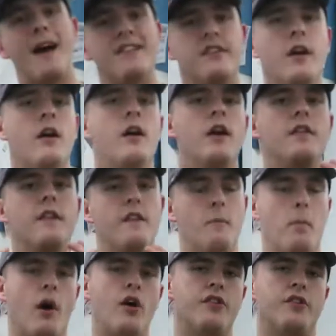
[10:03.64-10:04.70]
better than
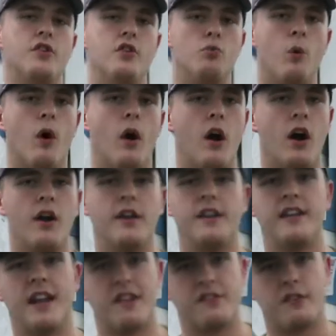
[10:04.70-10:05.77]
the person you were
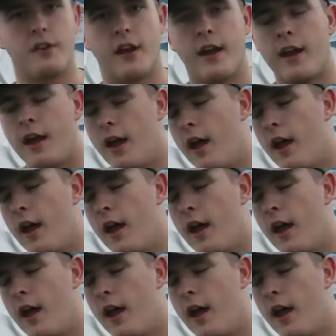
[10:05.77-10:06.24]
yesterday.